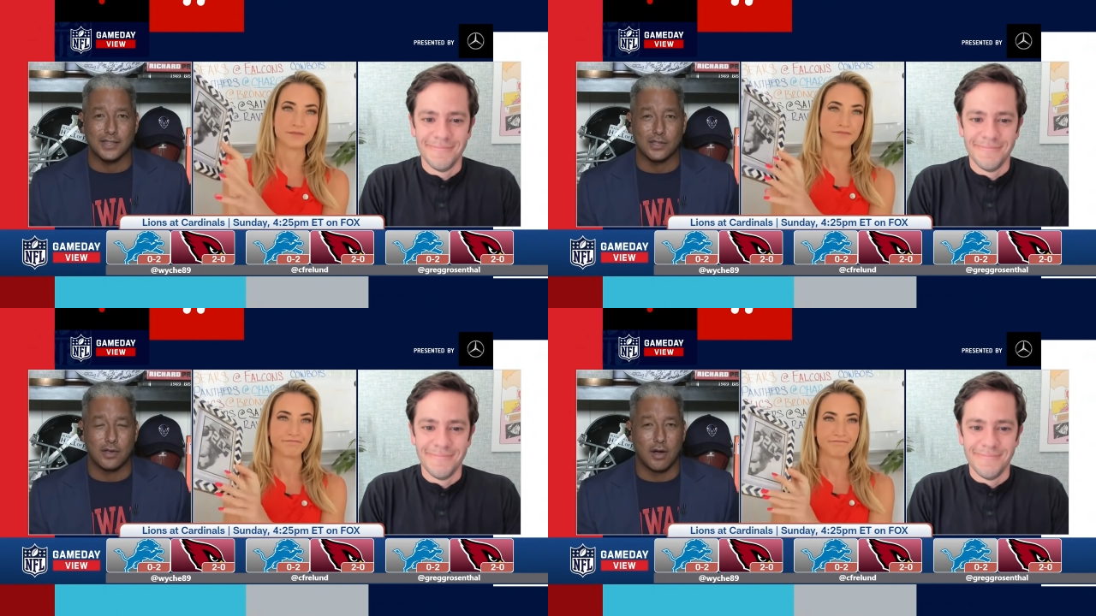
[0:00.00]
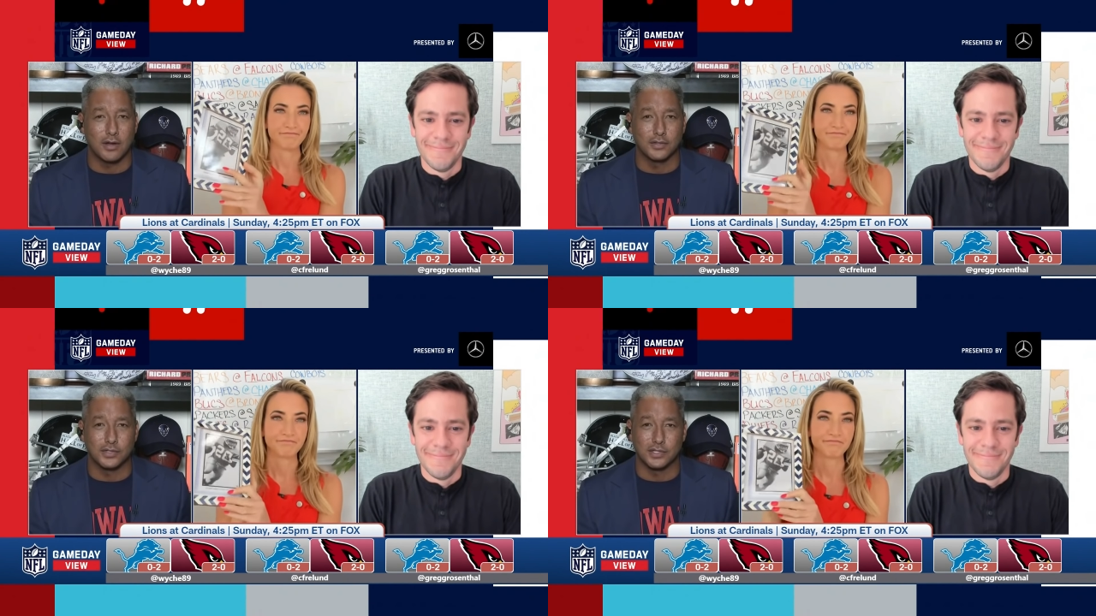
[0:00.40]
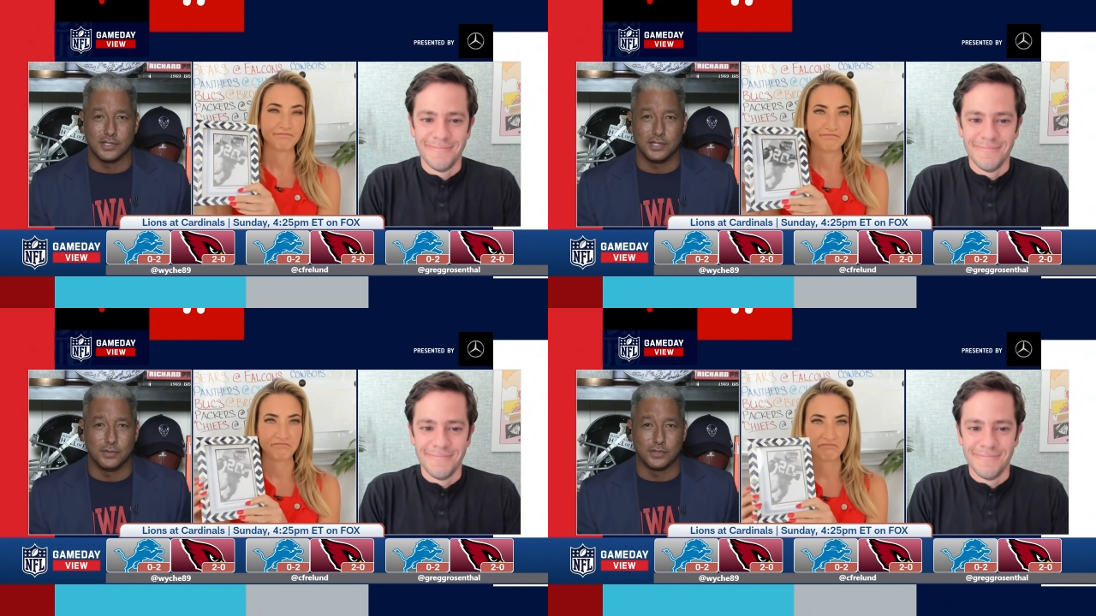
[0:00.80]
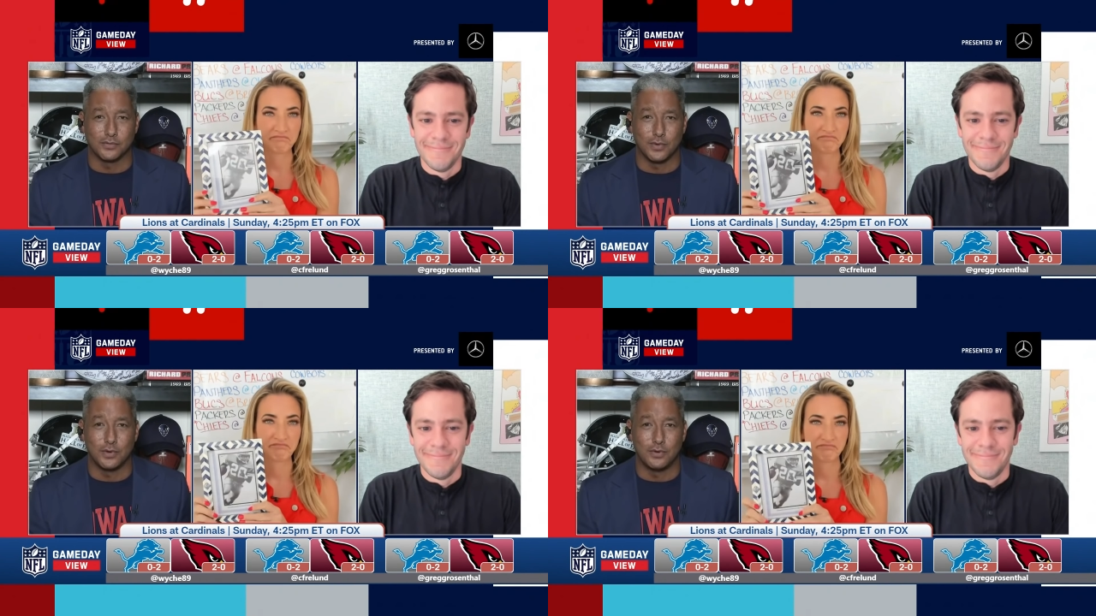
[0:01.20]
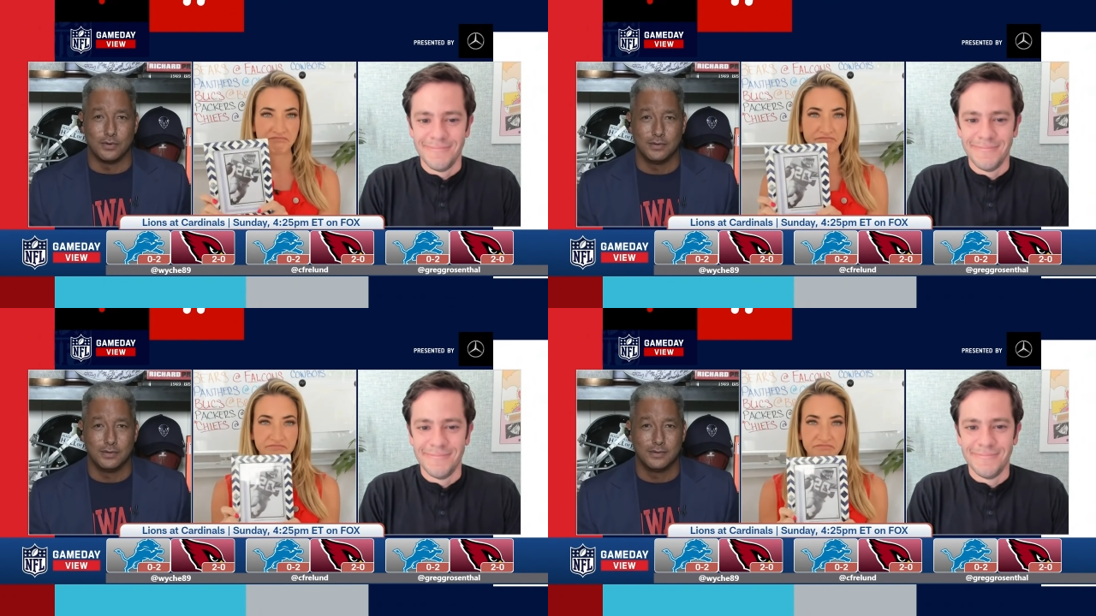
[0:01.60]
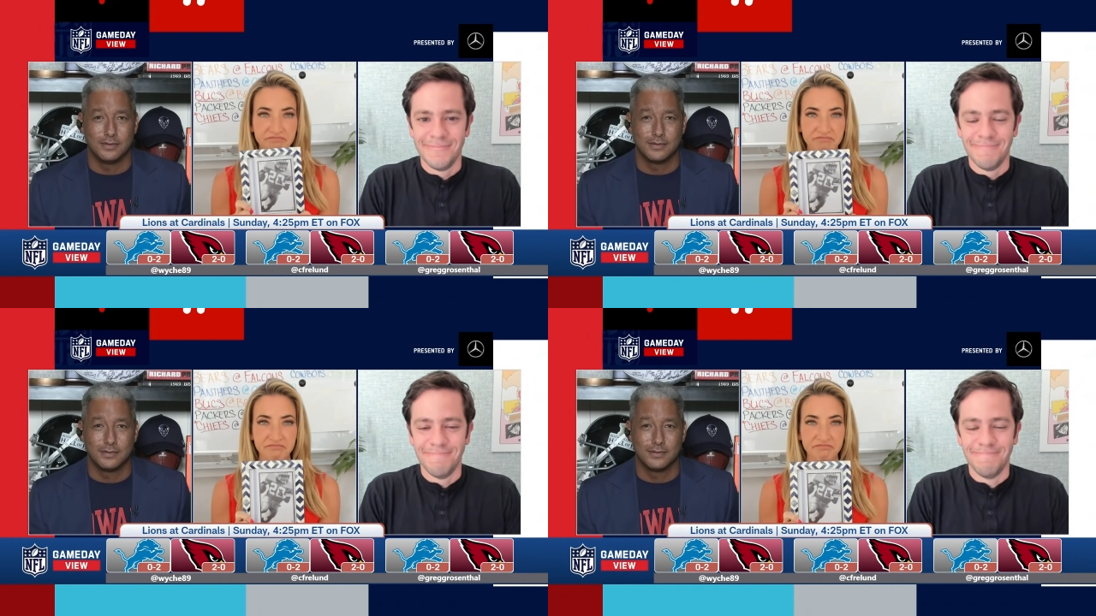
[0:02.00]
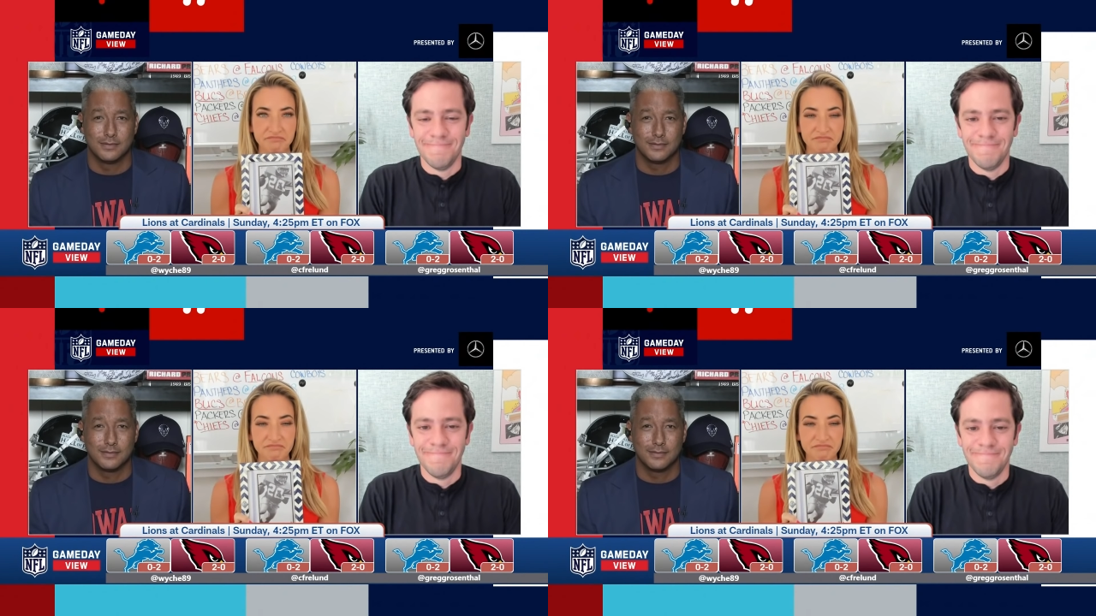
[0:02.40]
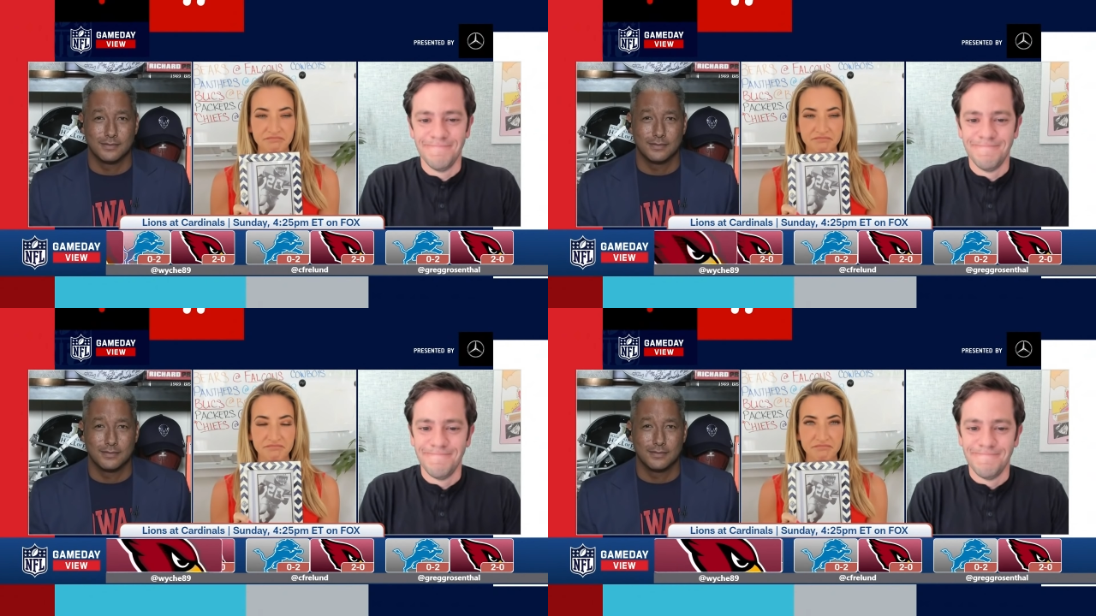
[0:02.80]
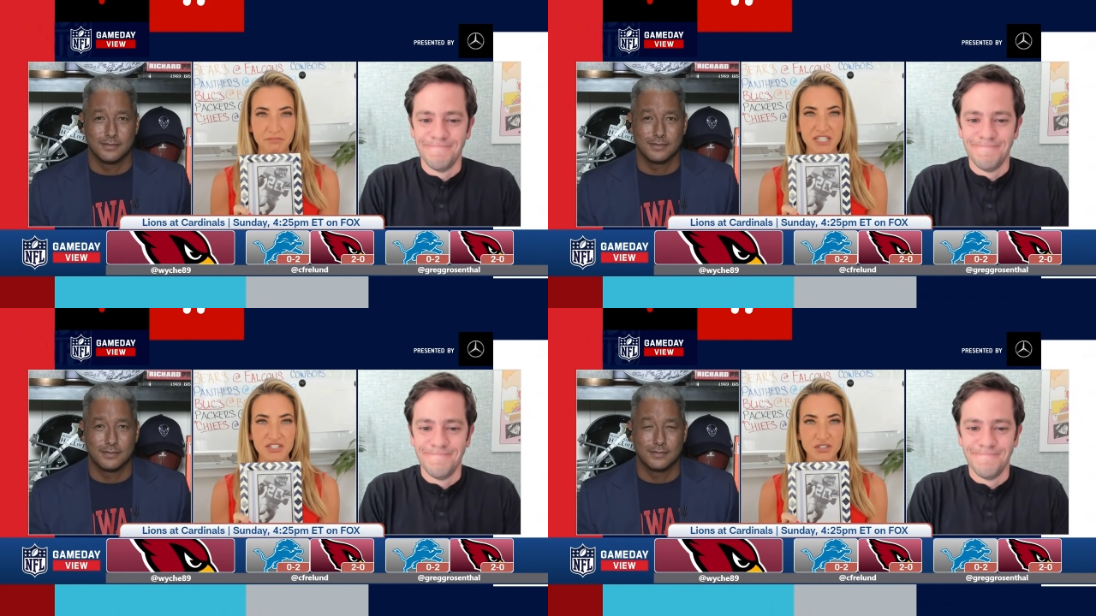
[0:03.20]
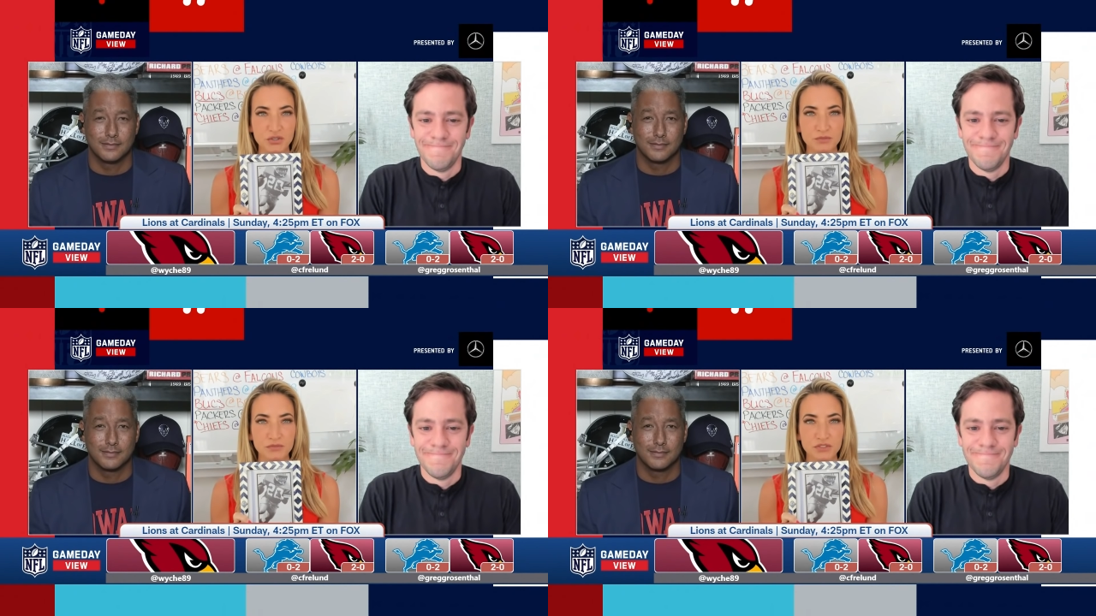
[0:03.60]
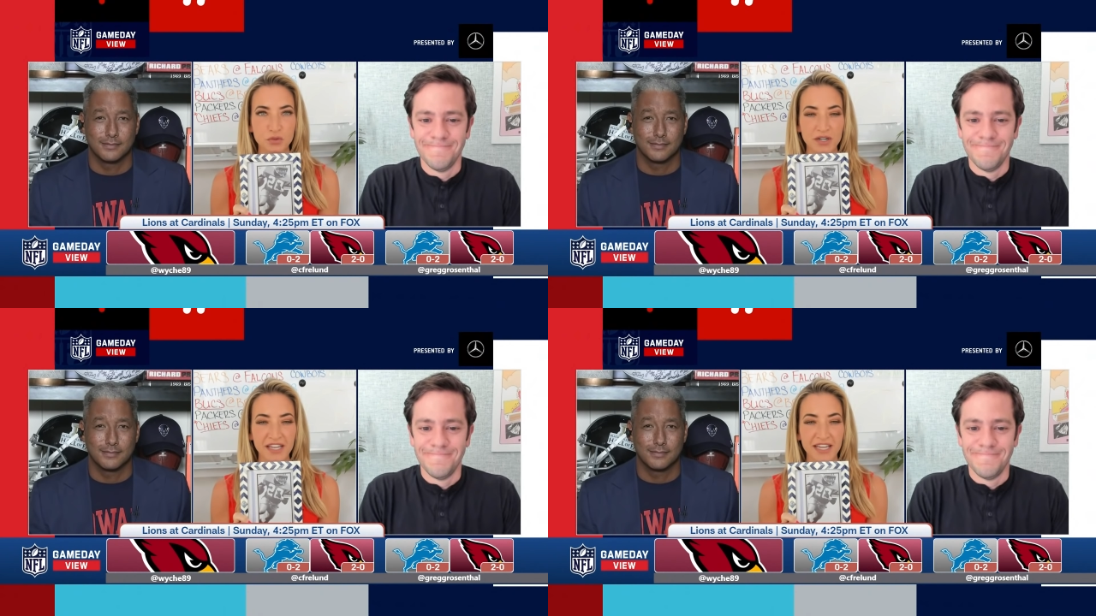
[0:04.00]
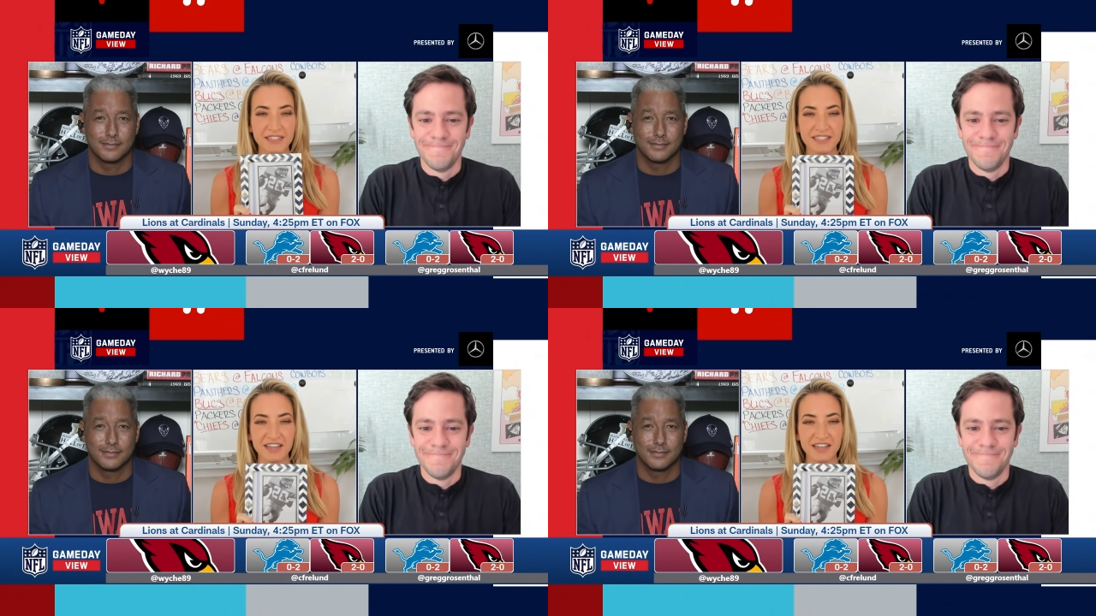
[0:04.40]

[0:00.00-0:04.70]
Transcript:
Speaker 1: I got the Cardinals continuing to roll.
Speaker 2: Mm. Me too. 28